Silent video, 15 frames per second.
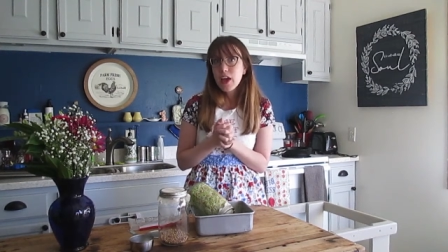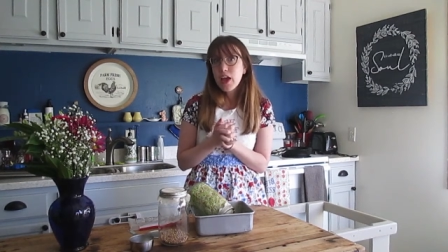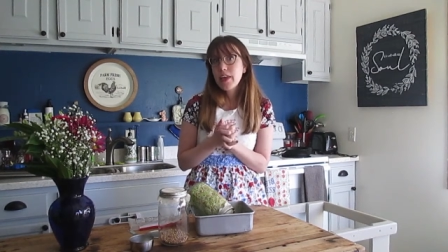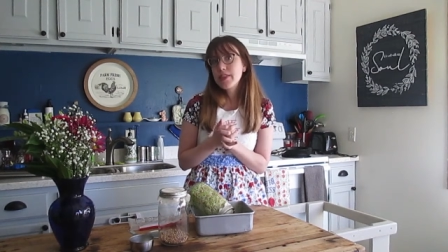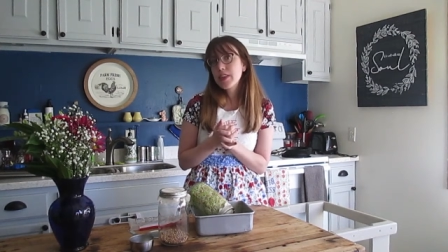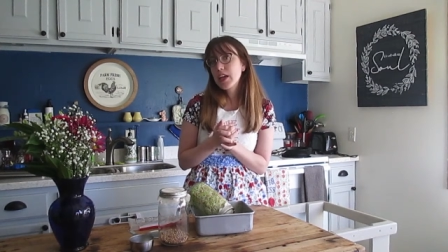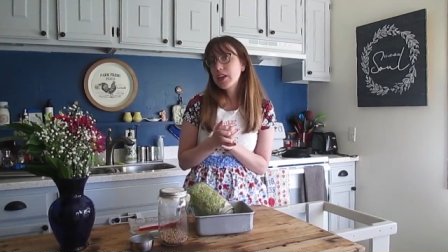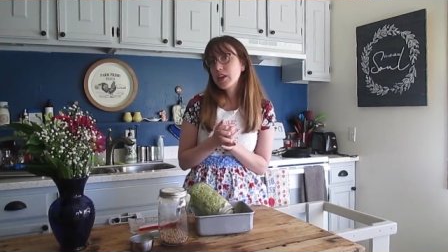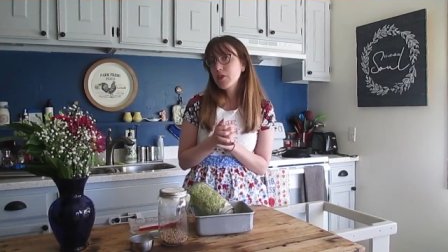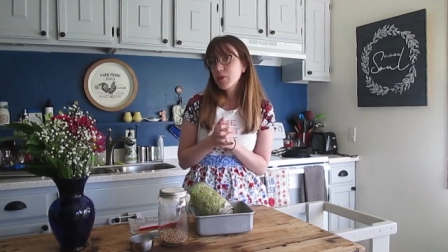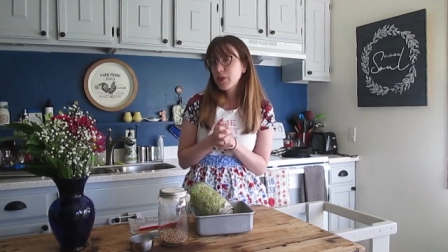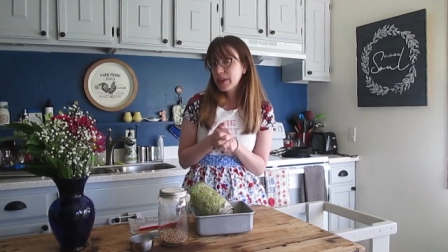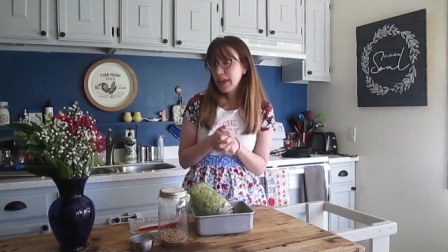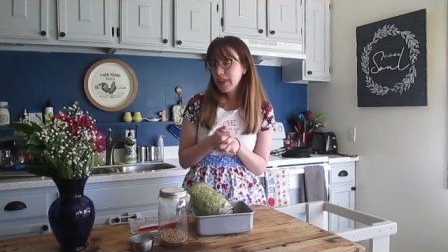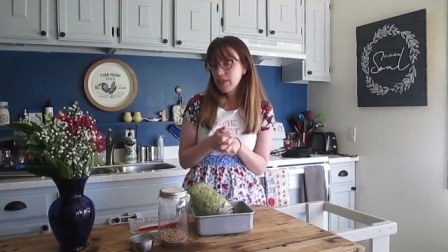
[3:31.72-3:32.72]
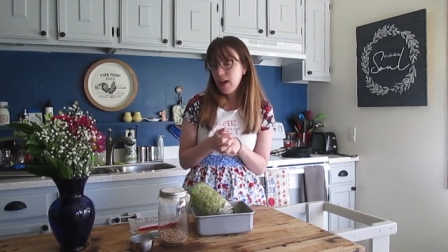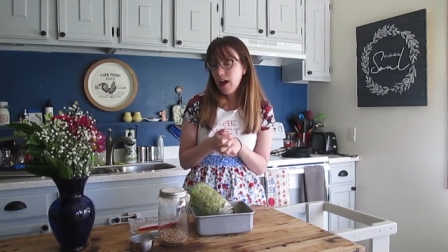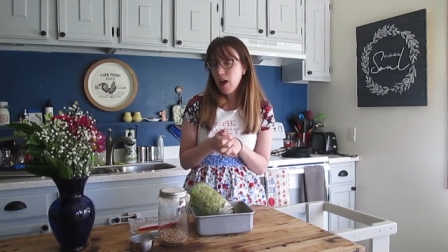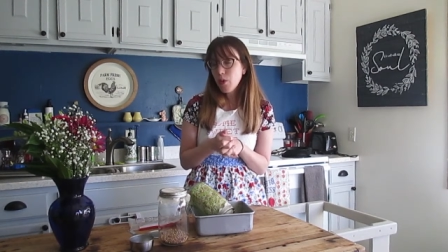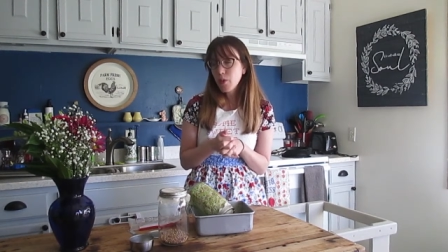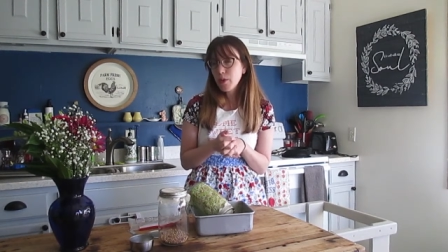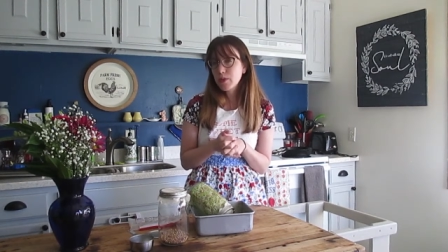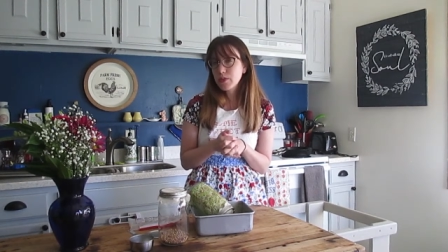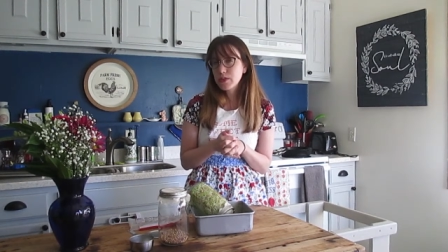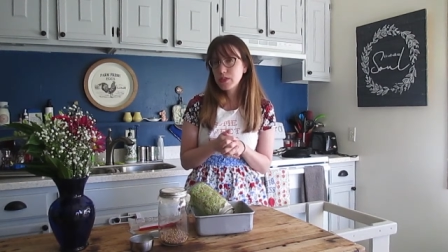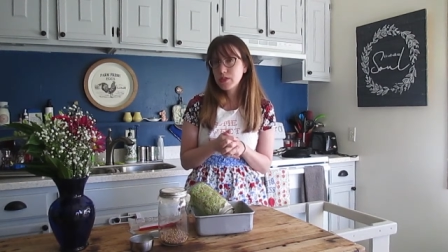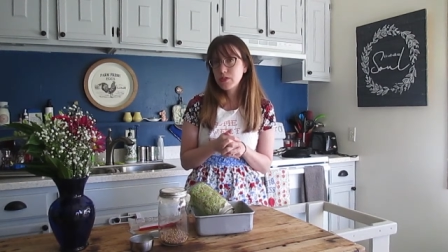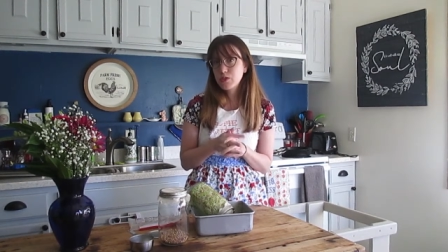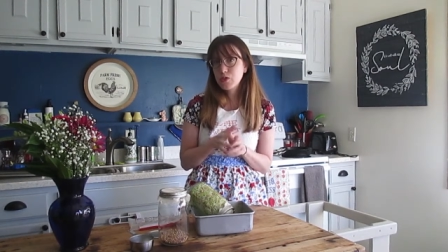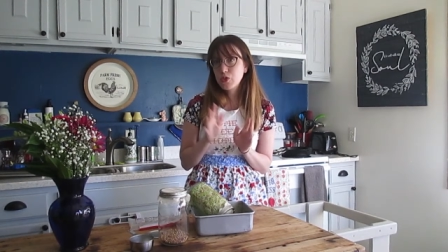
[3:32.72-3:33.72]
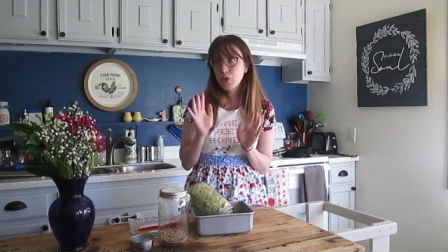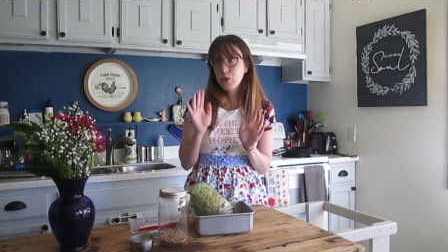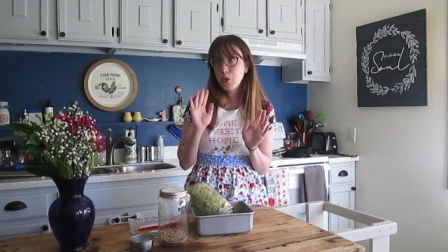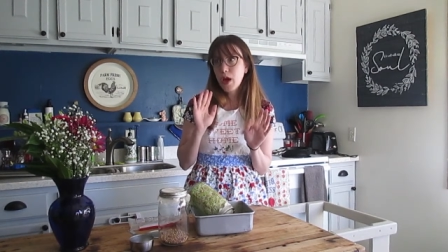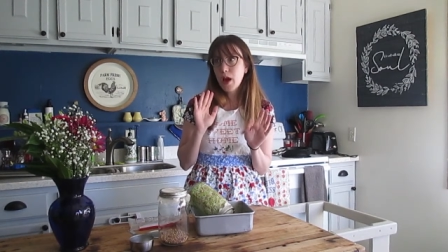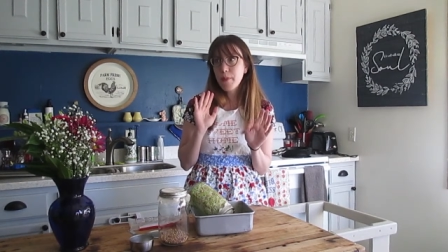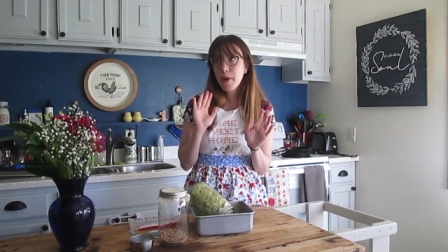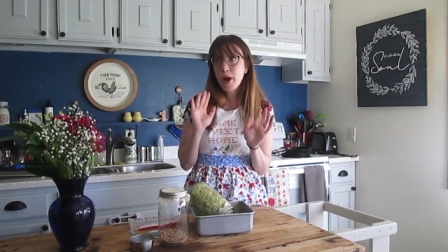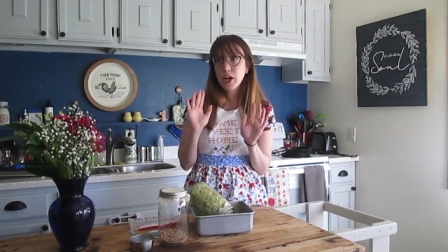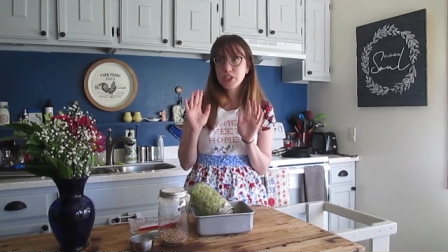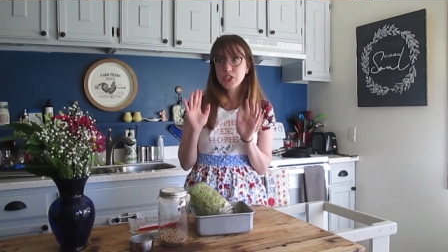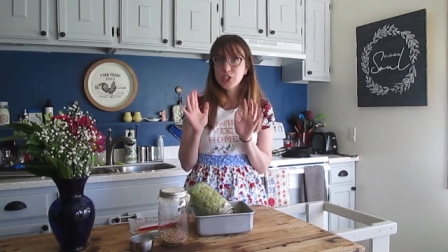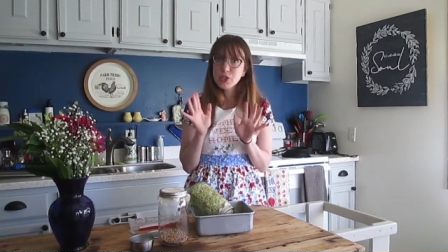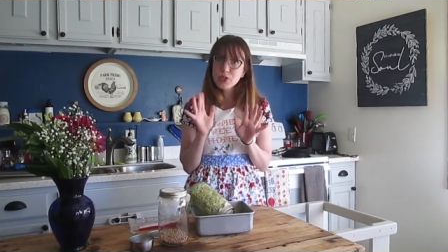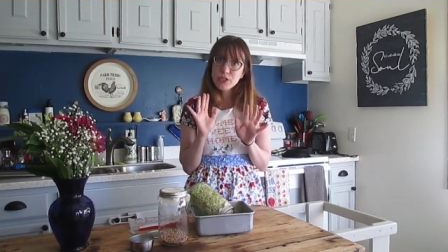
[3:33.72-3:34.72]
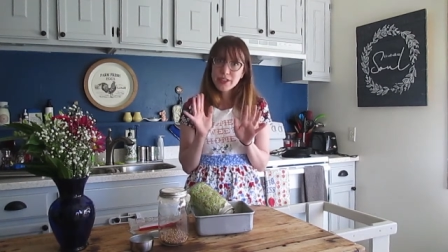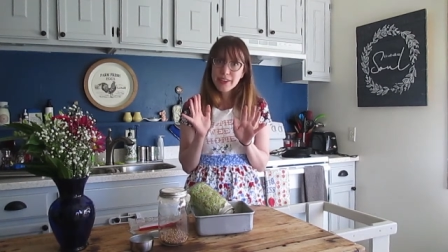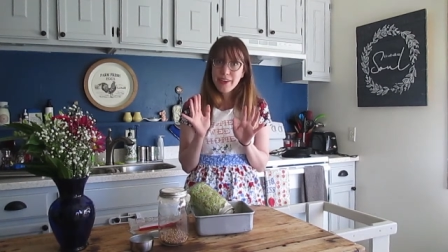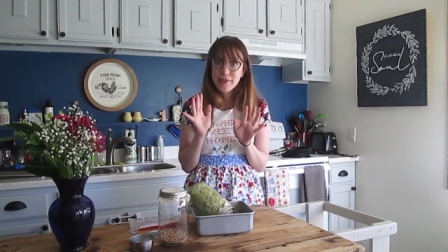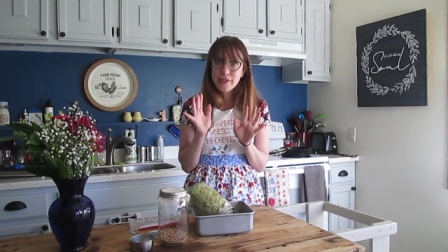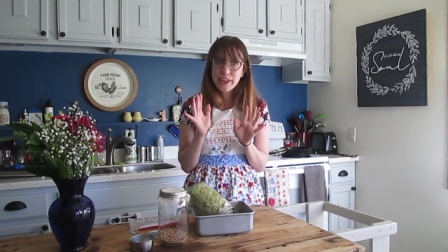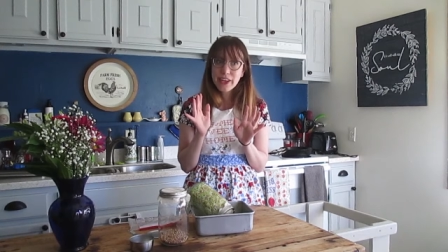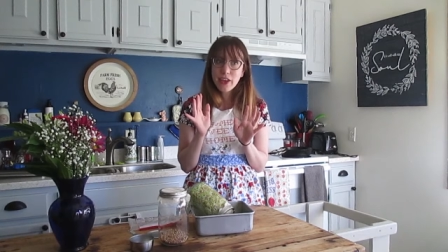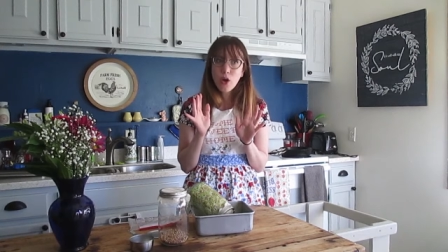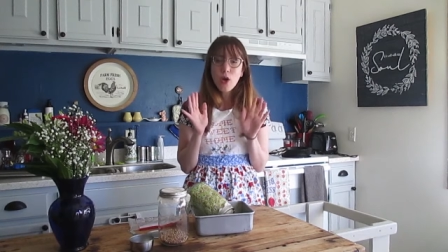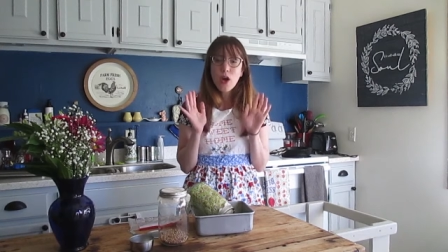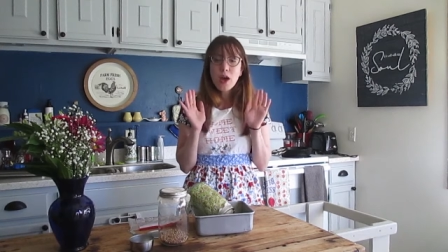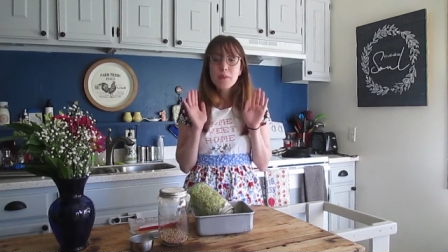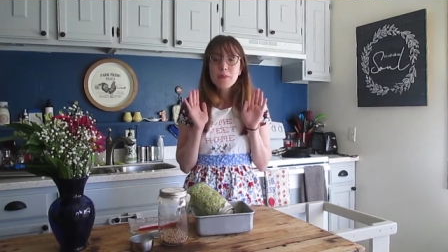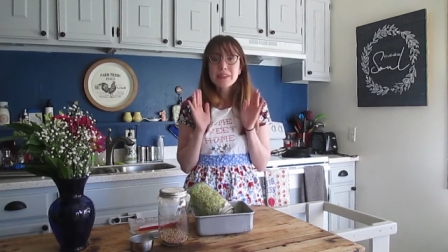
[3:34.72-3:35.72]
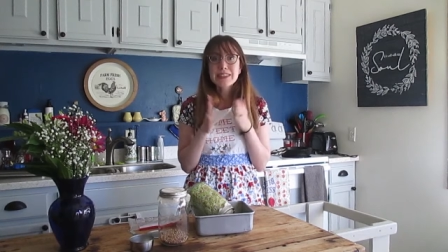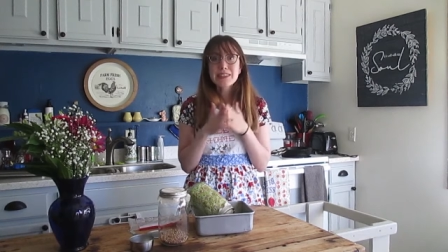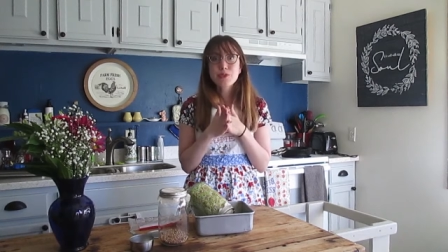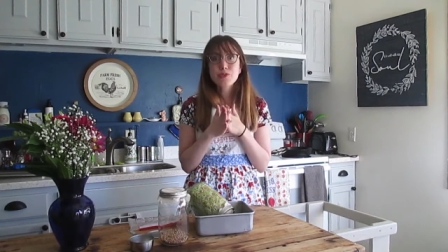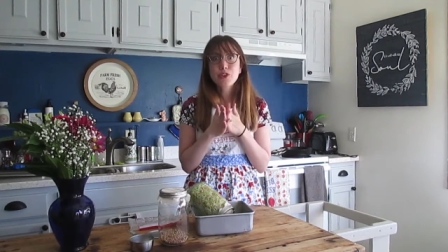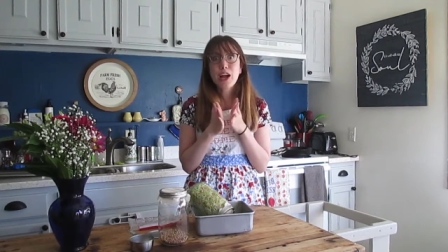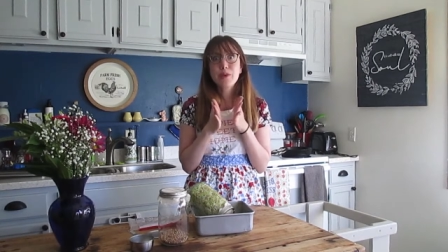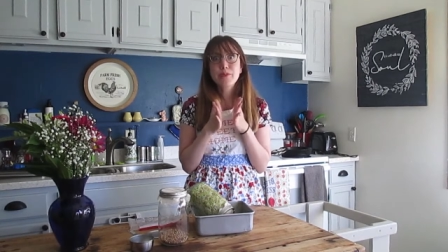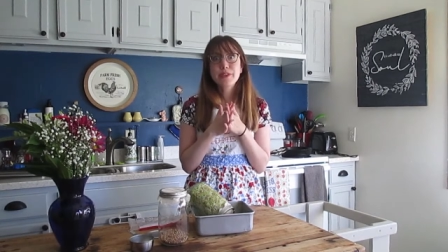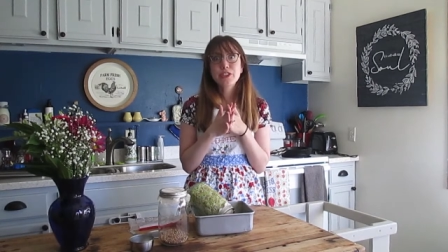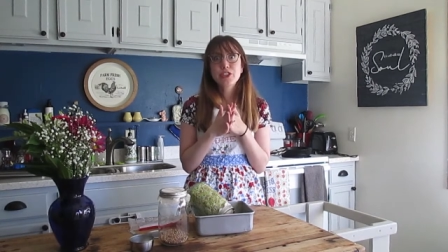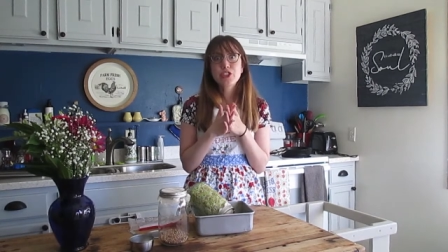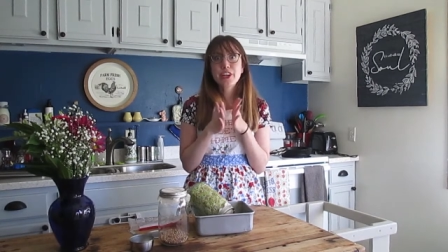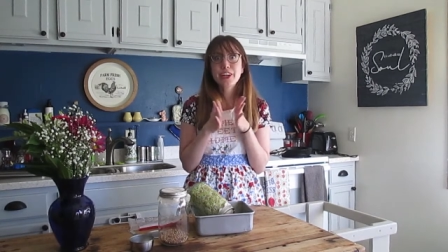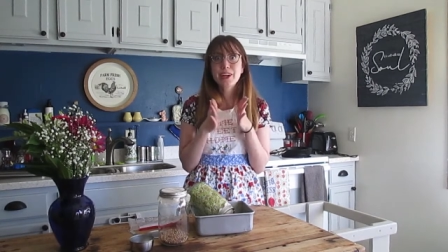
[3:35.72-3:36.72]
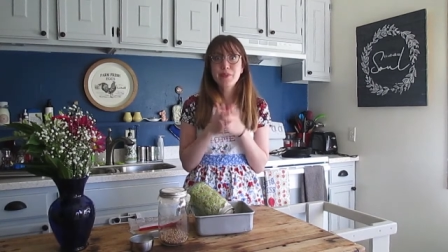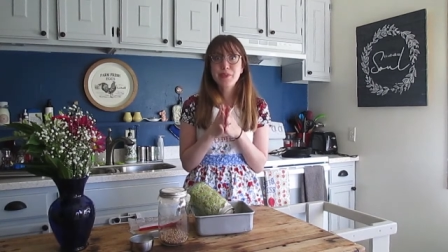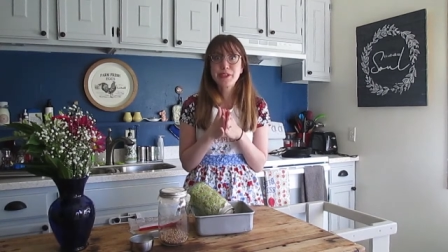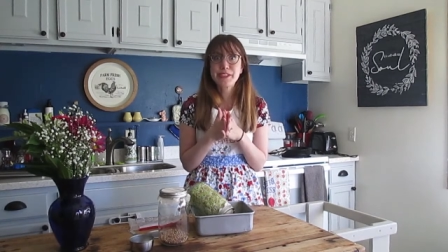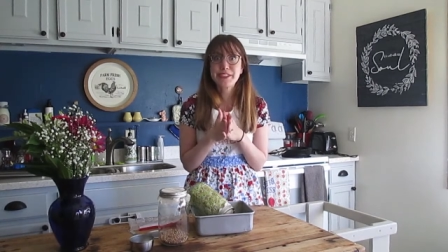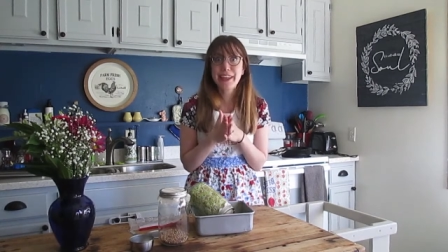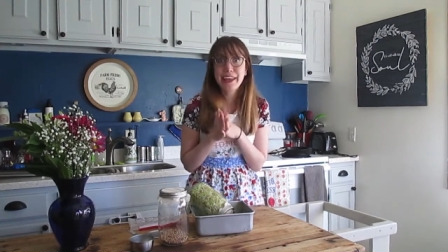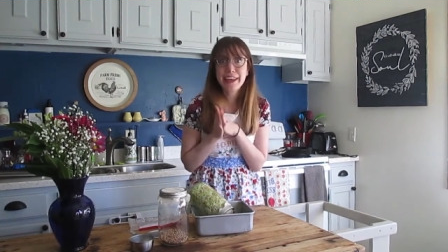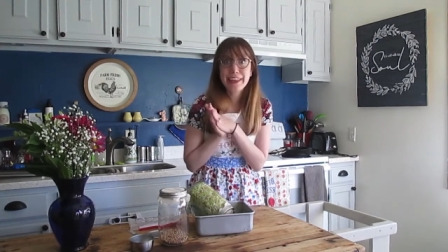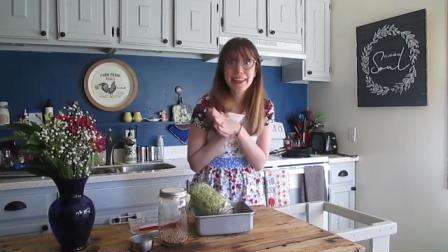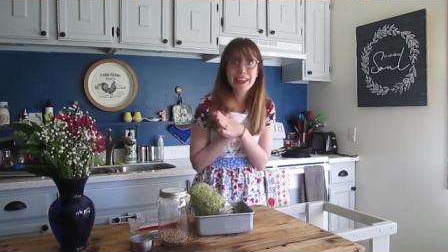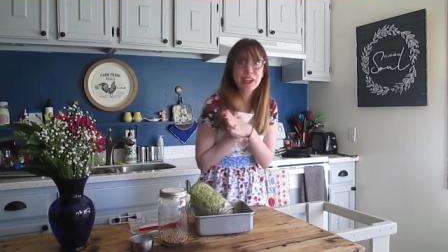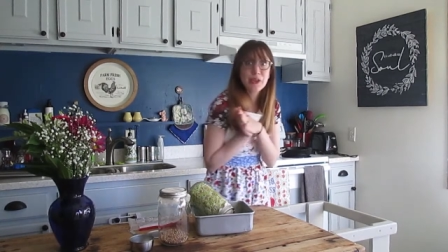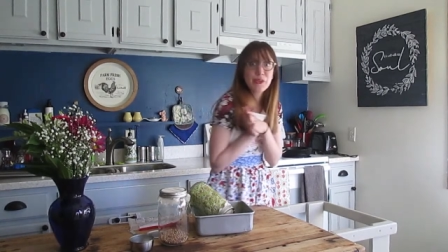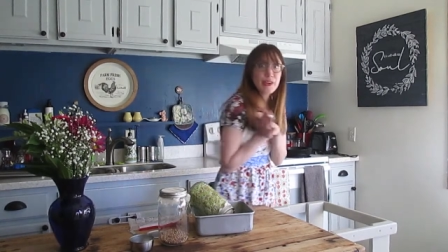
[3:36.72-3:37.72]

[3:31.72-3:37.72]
and then if we get that, we'll do a part 2 to that video. Please subscribe, please share, and please like. Thank you